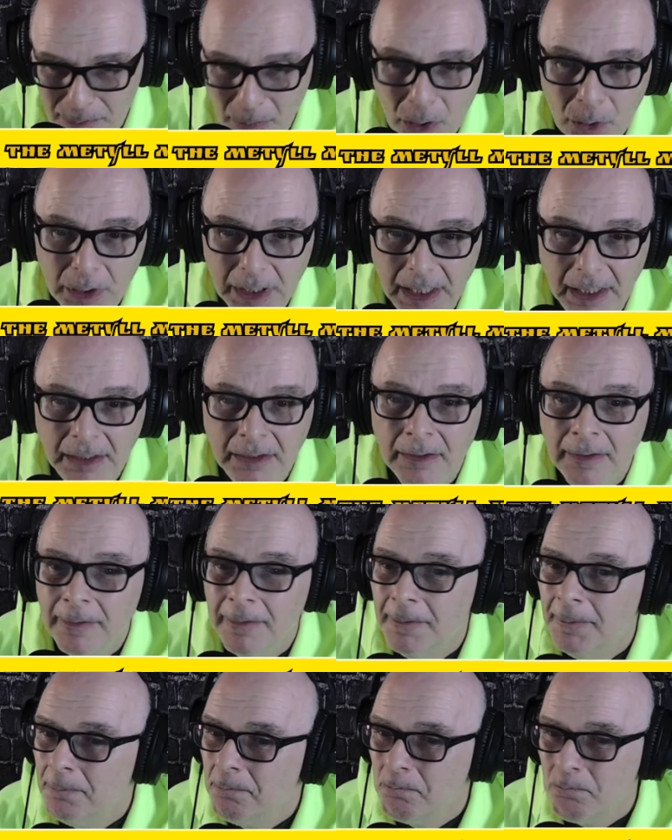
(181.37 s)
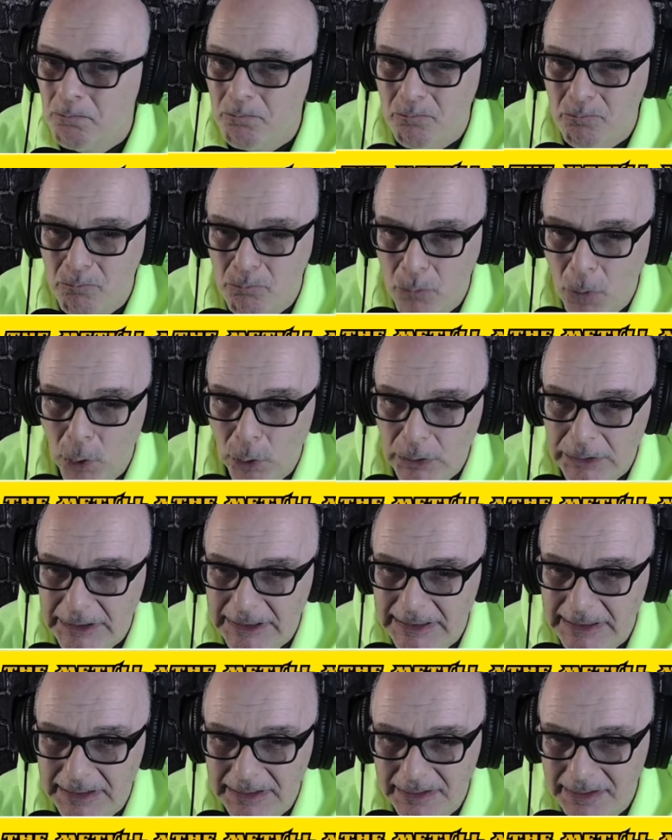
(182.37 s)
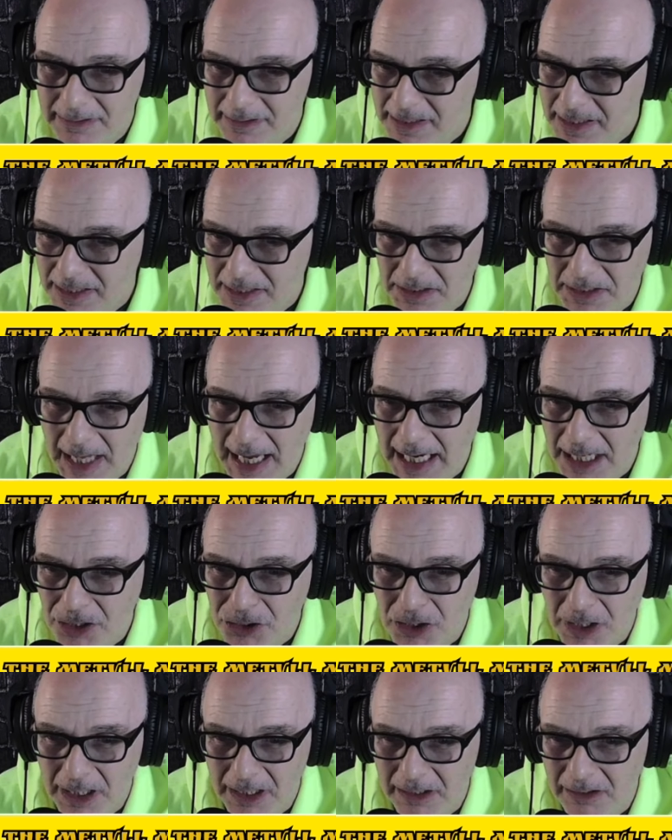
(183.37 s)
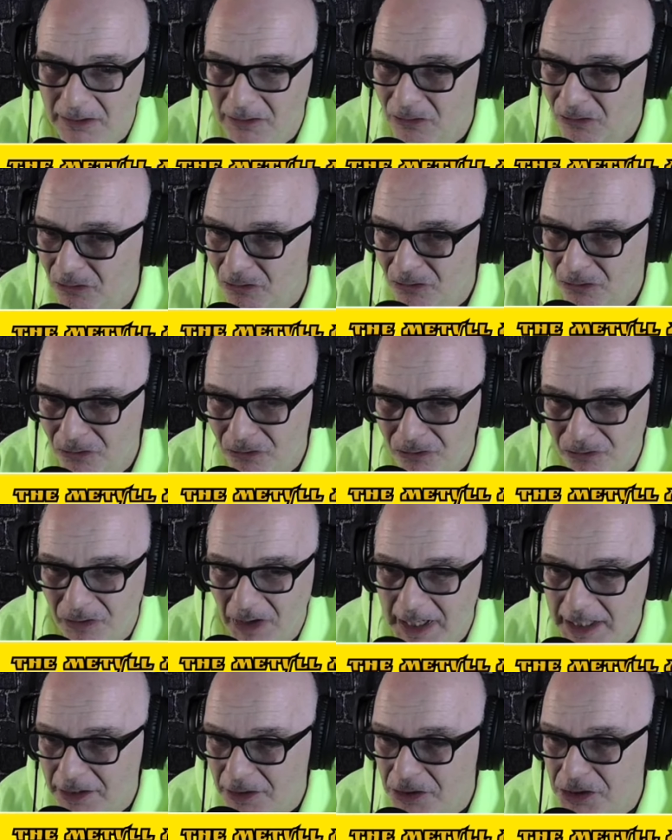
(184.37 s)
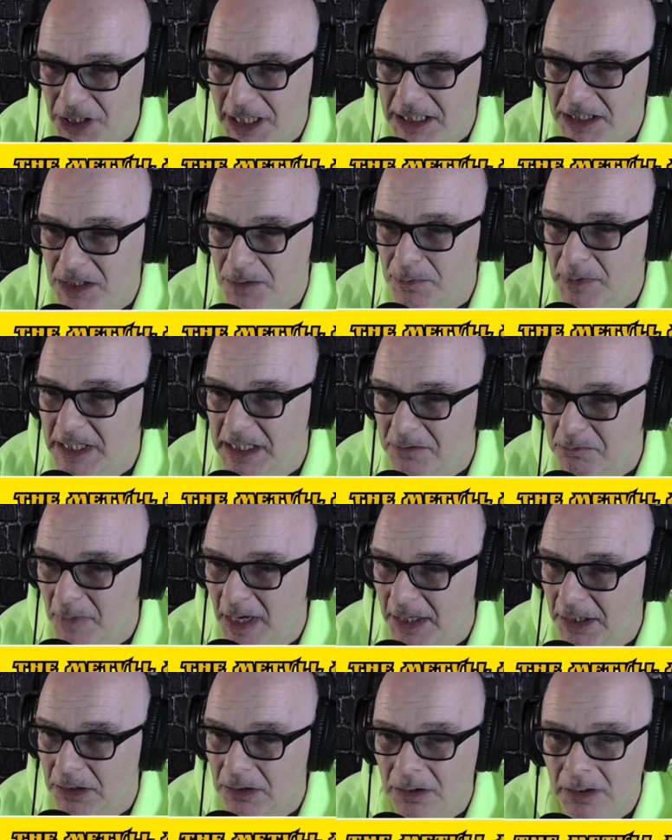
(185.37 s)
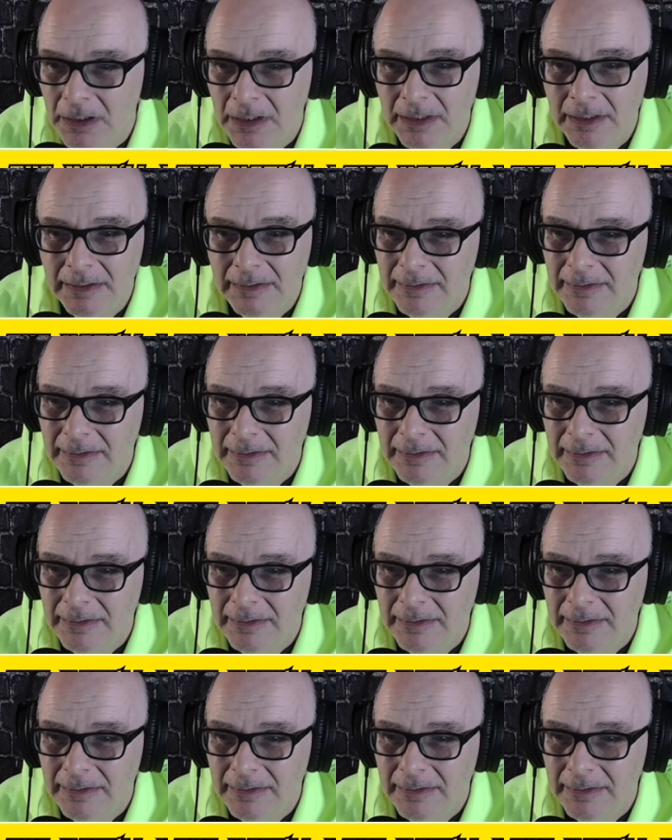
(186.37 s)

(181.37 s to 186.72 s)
smoking. Molten, slashing, fighter jet speed metal.